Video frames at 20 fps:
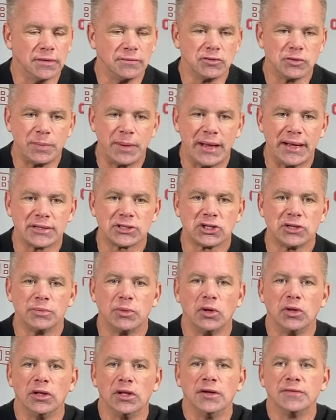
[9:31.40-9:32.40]

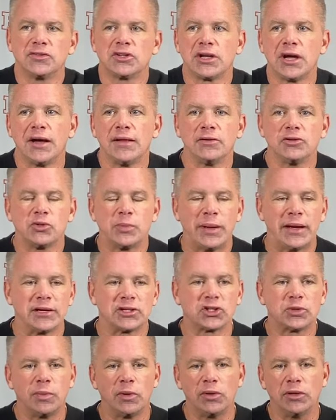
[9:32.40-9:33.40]
basketball, loves college
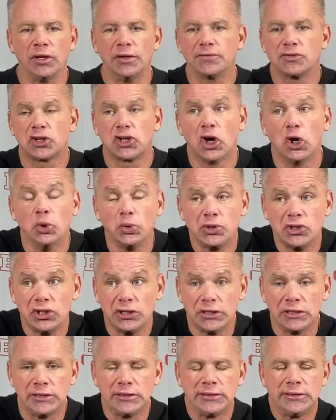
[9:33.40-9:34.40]
basketball, loves
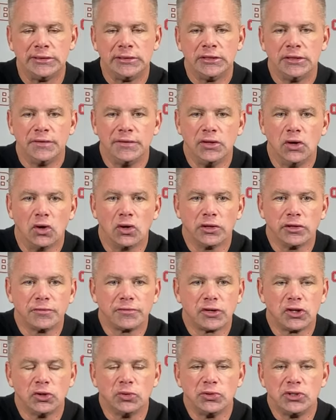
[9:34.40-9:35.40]
coaching, the art of
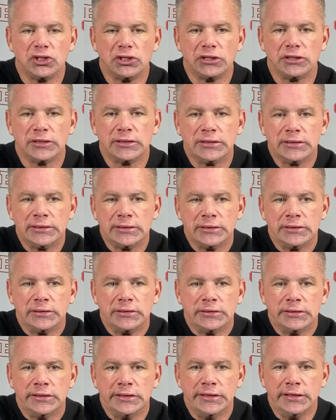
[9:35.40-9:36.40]
coaching,
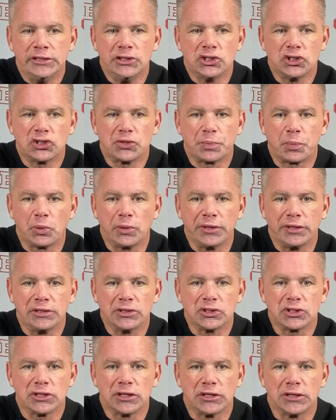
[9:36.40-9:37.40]
and he just
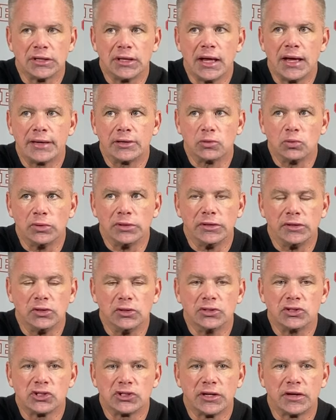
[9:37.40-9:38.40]
brings a lot of really
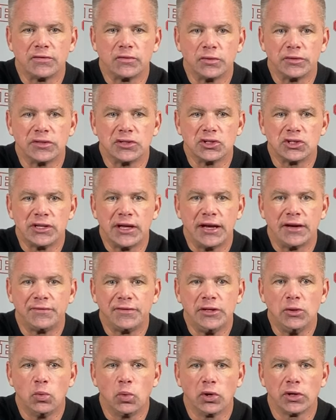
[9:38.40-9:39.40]
good stuff with the staff.
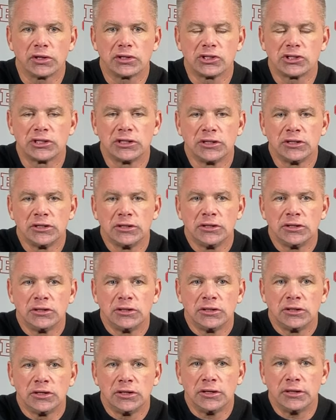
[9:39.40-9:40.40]
He works
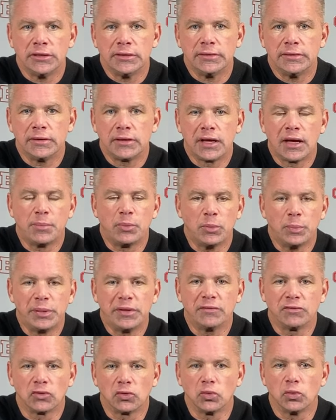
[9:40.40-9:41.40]
a couple
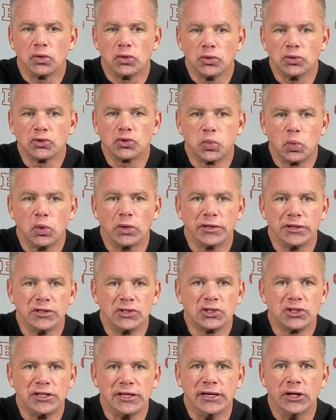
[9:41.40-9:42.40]
pivotal roles. One
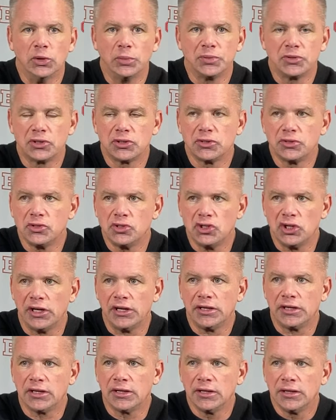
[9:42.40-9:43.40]
is he helps
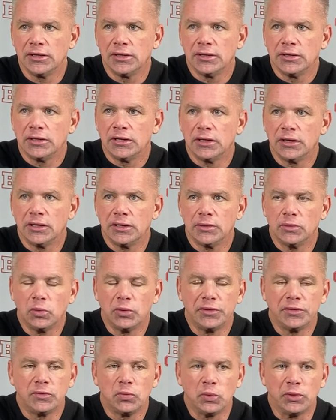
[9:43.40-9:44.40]
Jake
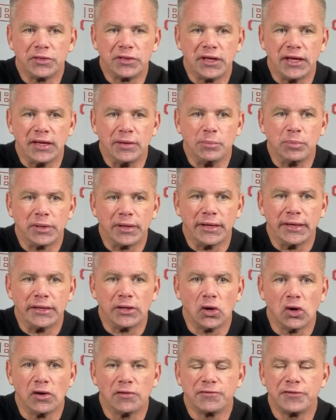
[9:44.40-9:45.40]
with game
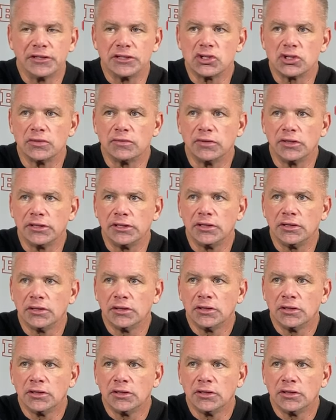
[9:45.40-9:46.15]
planning offensively,